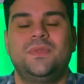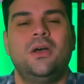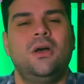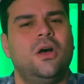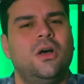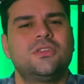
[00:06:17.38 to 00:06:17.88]

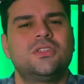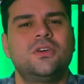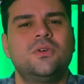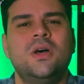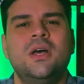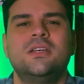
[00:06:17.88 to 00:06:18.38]

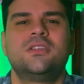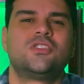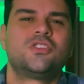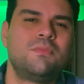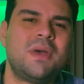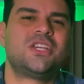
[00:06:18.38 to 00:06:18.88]
Also,
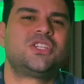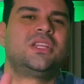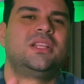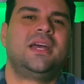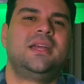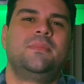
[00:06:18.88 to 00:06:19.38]
smash the
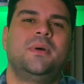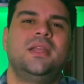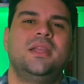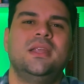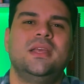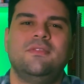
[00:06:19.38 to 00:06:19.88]
like
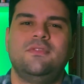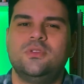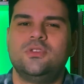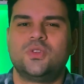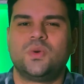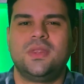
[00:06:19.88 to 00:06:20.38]
button if you
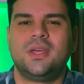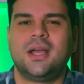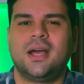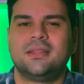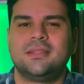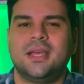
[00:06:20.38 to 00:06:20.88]
enjoyed the
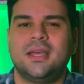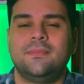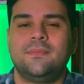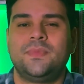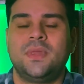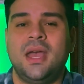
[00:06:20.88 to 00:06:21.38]
content.
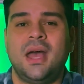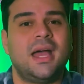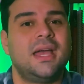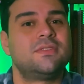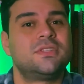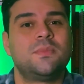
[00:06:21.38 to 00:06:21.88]
I
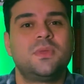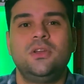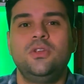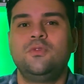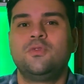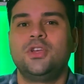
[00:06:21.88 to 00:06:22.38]
have something
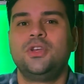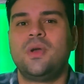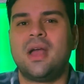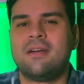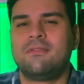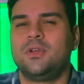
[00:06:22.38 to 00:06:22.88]
new for you
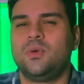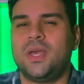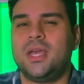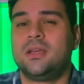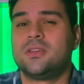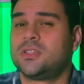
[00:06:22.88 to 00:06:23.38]
every
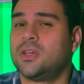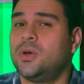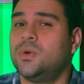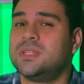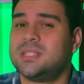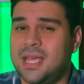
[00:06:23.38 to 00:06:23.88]
week,
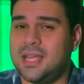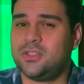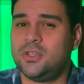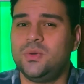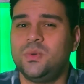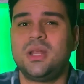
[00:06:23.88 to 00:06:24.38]
so stay
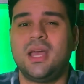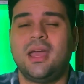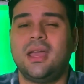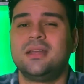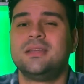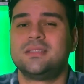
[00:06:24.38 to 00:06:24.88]
tuned
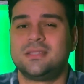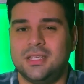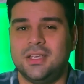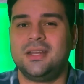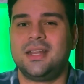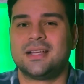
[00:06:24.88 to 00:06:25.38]
and see
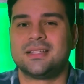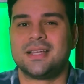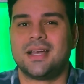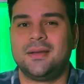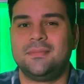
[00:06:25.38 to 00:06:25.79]
you next time.